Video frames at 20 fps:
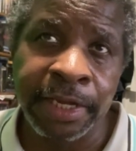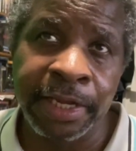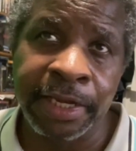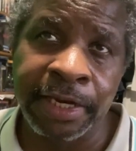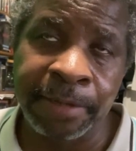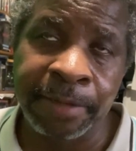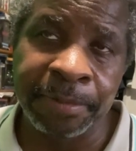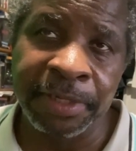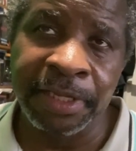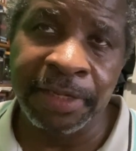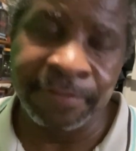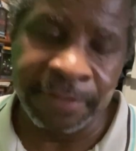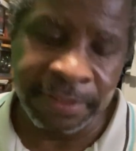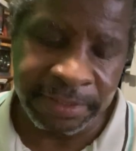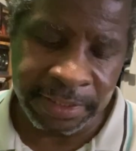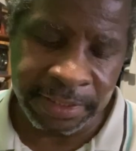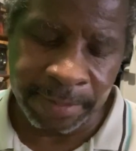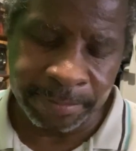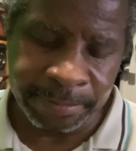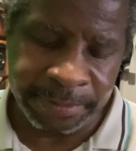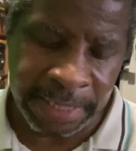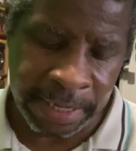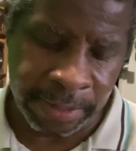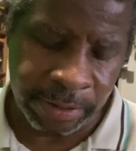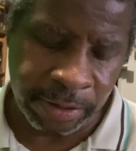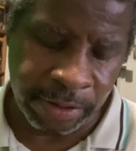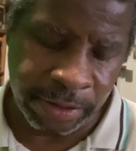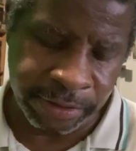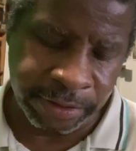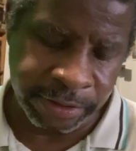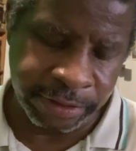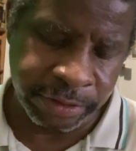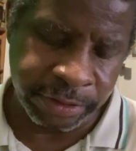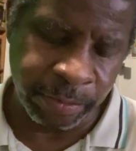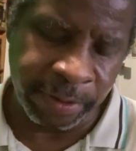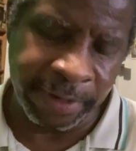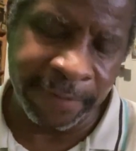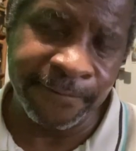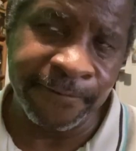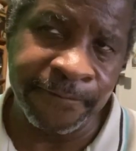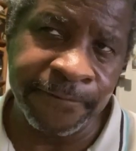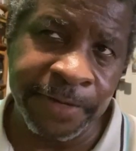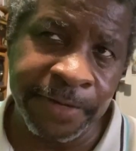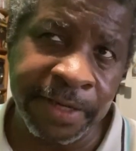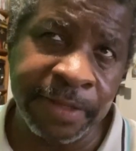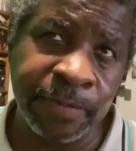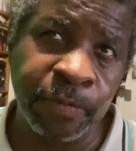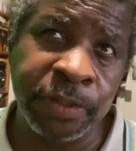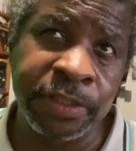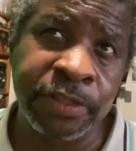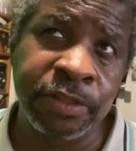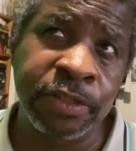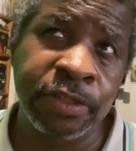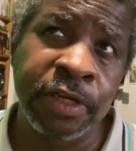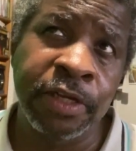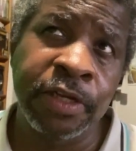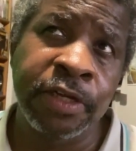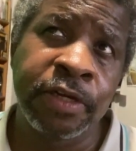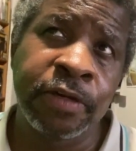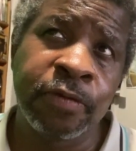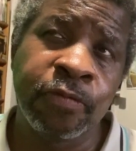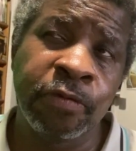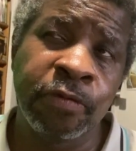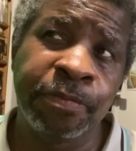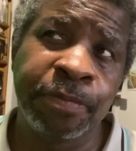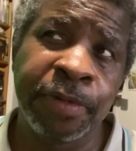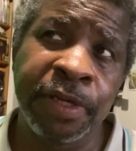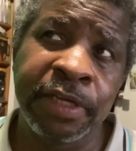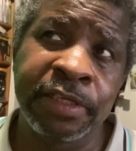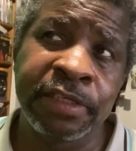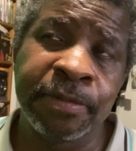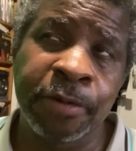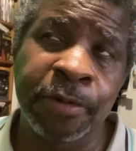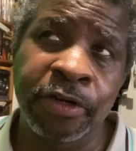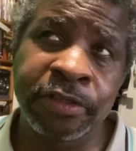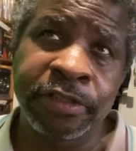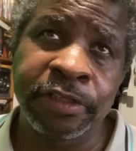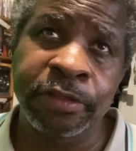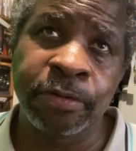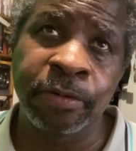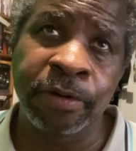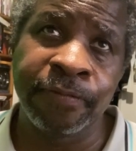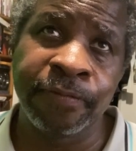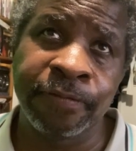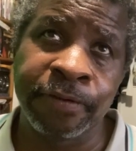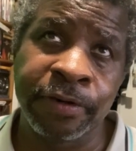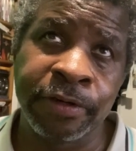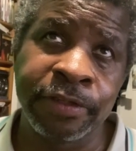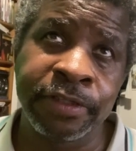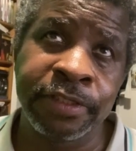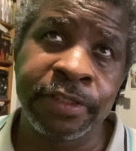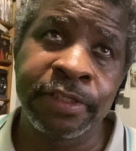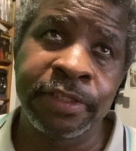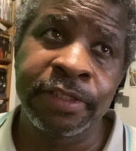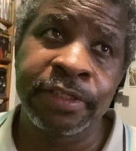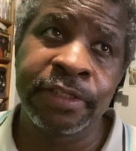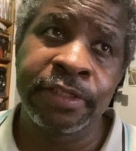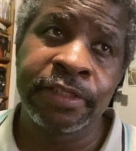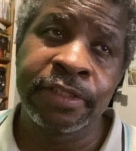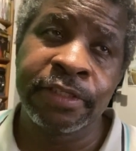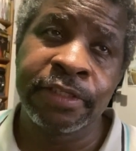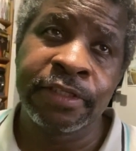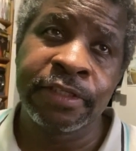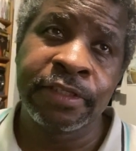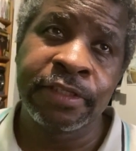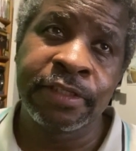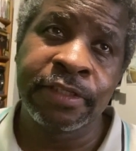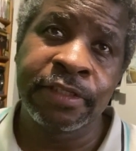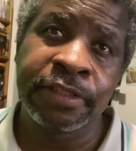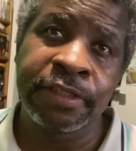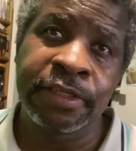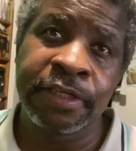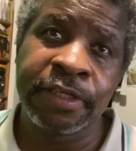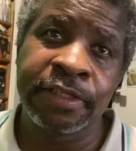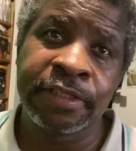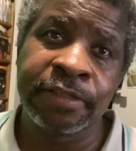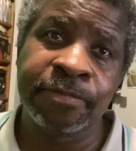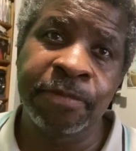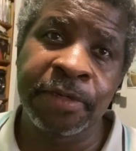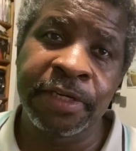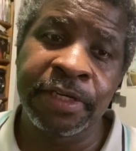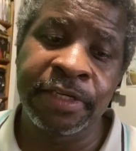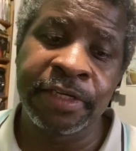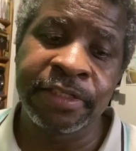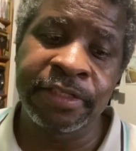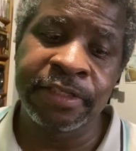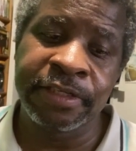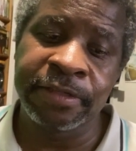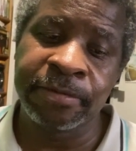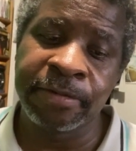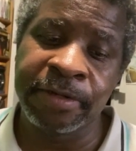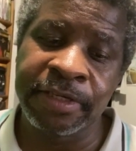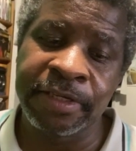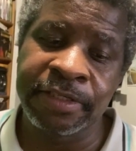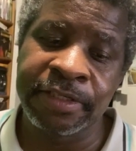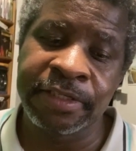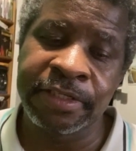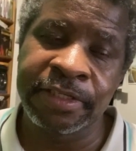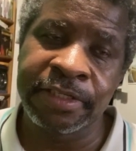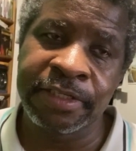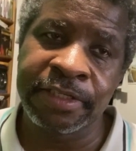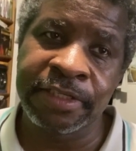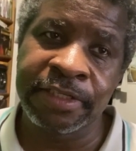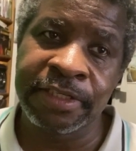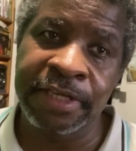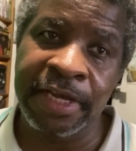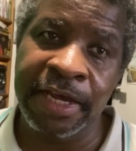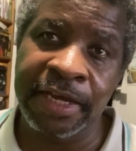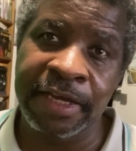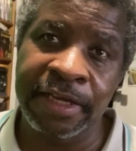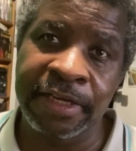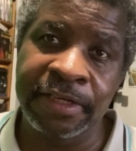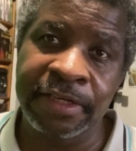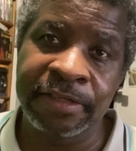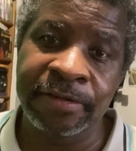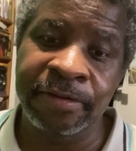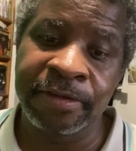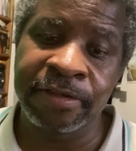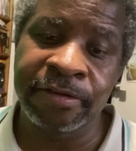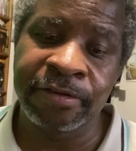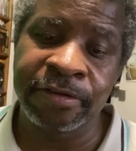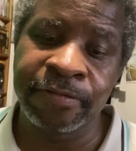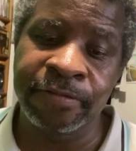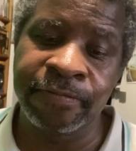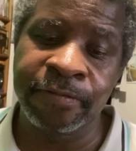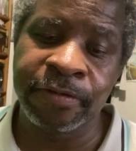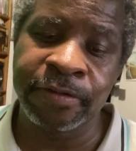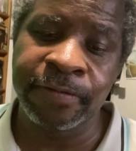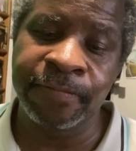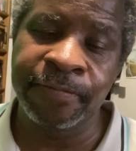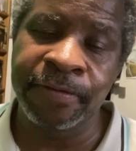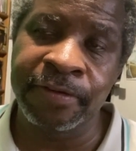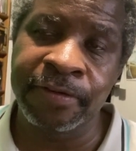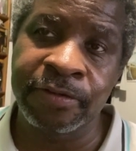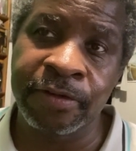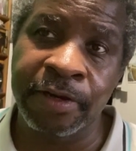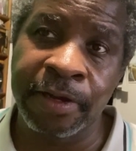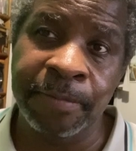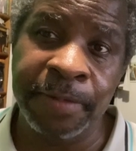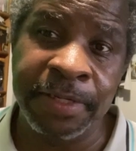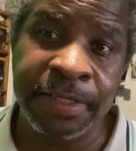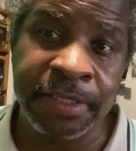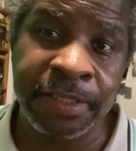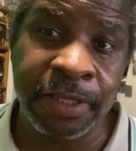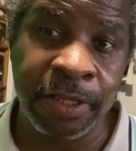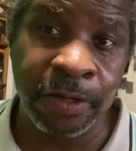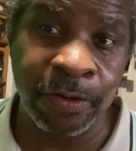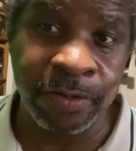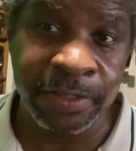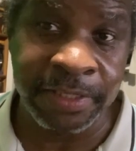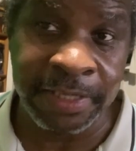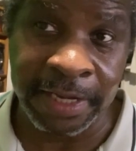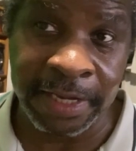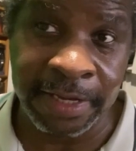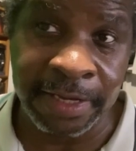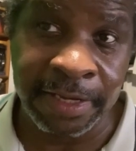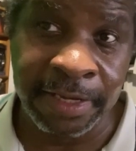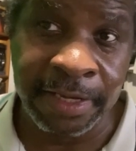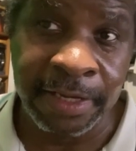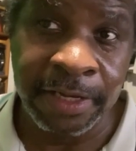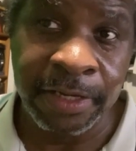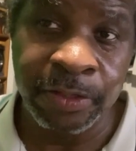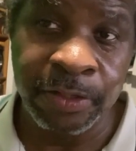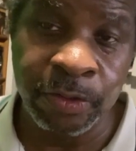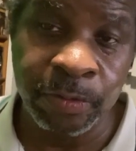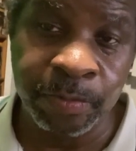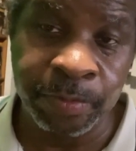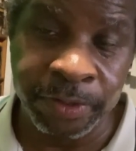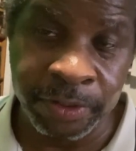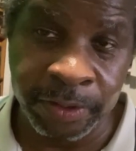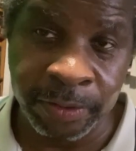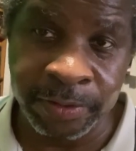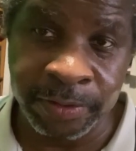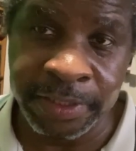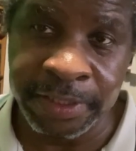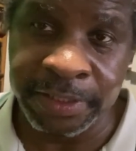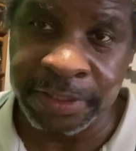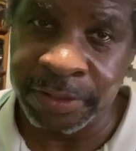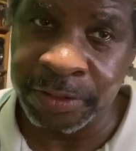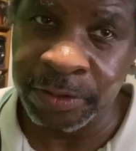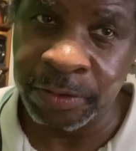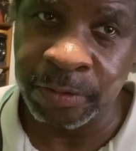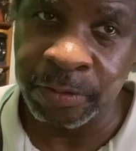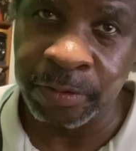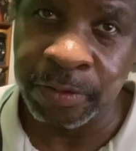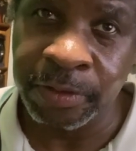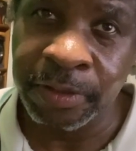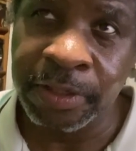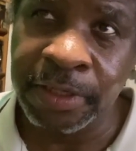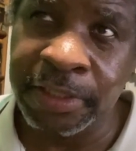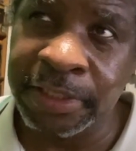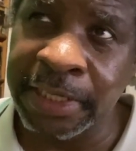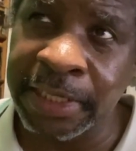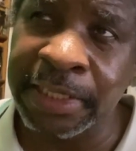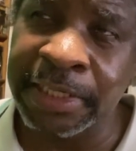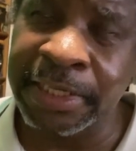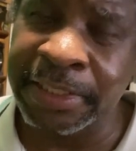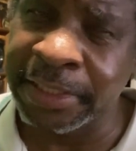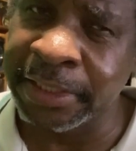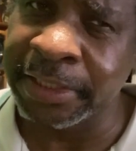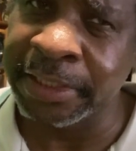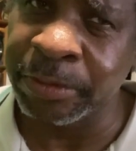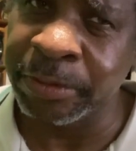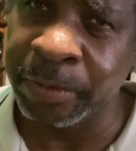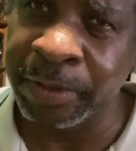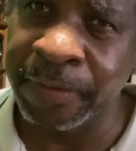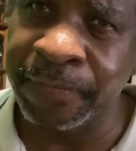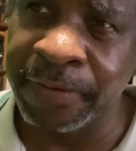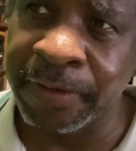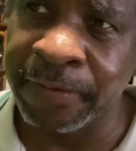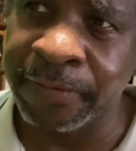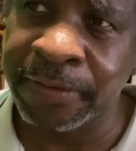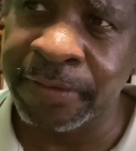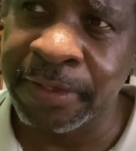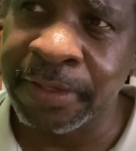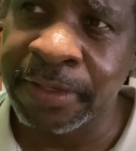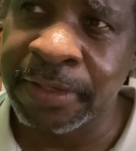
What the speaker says: And I believe this comes out on the 25th, which would be tomorrow's the 21st, and Monday's the 22nd, 23rd, 24th, 25th. So that means Thursday, Doom Patrol Season 2, because I think they said the 25th.